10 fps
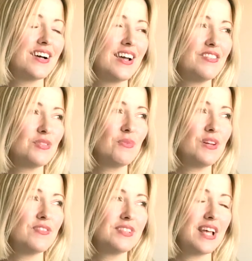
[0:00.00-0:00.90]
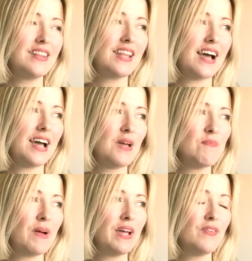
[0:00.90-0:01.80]
If someone had said that, it
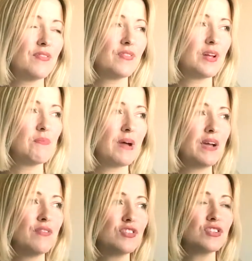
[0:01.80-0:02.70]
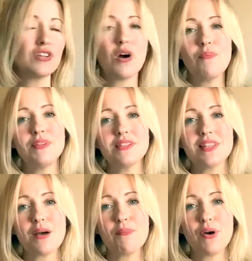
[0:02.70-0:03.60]
may have just got me to
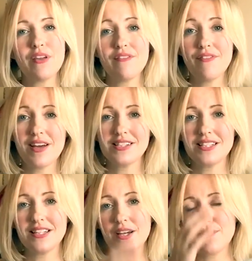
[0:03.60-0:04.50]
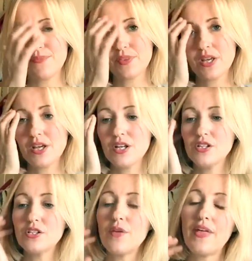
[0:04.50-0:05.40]
that point faster.
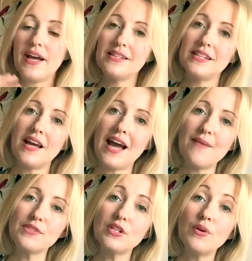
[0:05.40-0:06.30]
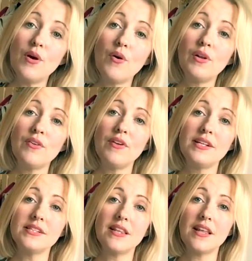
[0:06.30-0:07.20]
So that is the absolute only
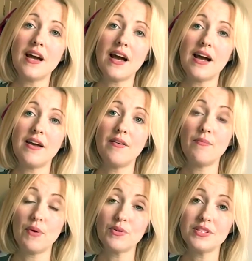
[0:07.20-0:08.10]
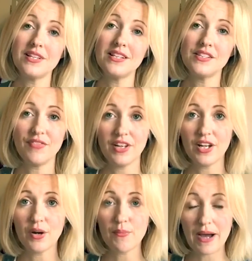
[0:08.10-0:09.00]
reason that I'm posting this
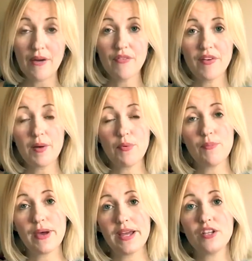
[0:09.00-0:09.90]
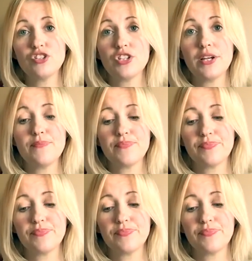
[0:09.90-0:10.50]
video about fibromyalgia.